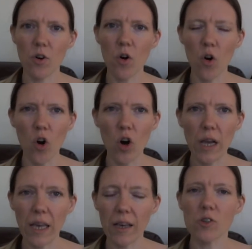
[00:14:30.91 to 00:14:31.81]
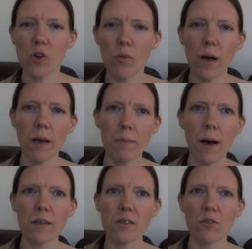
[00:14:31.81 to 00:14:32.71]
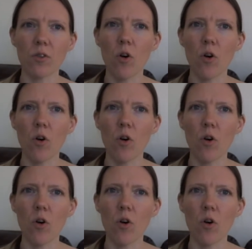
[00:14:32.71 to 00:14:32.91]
or kit up a pattern,